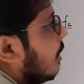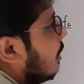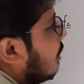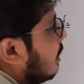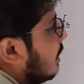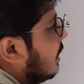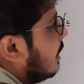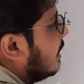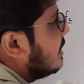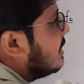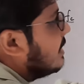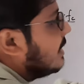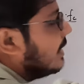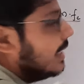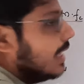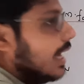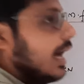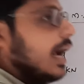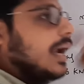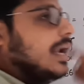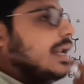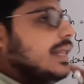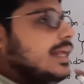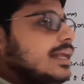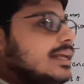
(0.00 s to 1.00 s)
EC
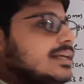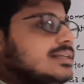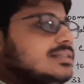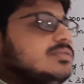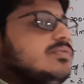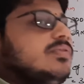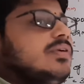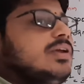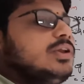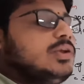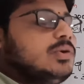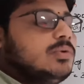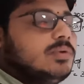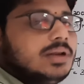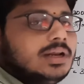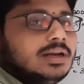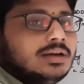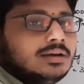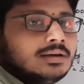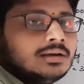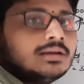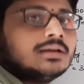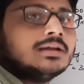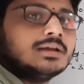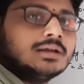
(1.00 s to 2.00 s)
and ES were given
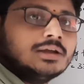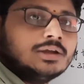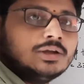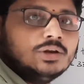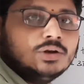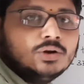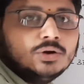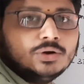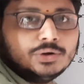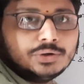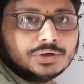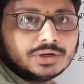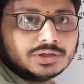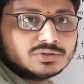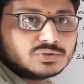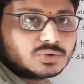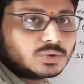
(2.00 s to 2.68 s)
in kilonewtons